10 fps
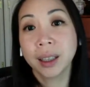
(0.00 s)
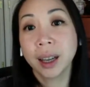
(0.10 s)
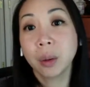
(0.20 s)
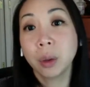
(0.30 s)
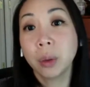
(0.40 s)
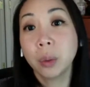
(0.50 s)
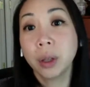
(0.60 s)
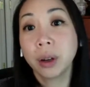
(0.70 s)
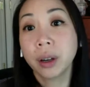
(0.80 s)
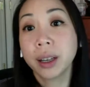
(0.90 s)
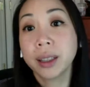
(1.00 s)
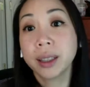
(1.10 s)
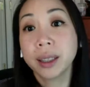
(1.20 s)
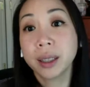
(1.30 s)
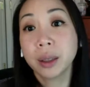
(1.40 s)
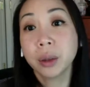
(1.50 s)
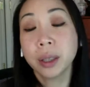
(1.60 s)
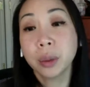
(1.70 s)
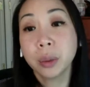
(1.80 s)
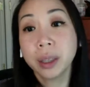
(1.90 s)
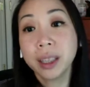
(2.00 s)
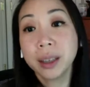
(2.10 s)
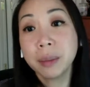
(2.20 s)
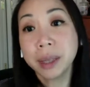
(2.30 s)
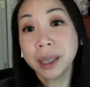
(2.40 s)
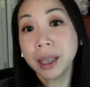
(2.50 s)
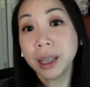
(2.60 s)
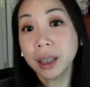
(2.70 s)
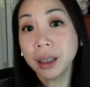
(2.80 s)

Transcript: Now, when we are as still as we can be,